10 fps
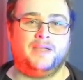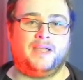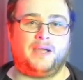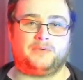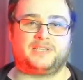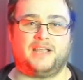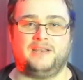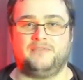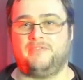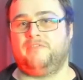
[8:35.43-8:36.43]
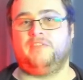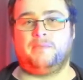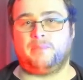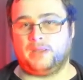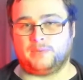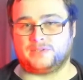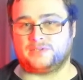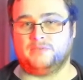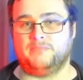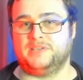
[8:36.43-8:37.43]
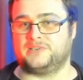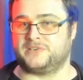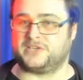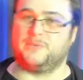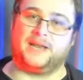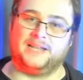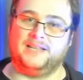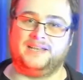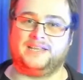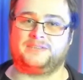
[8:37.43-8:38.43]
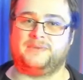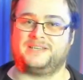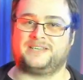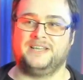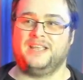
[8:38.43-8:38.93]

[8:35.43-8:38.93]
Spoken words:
outside of inflate people's numbers and skew analytics, which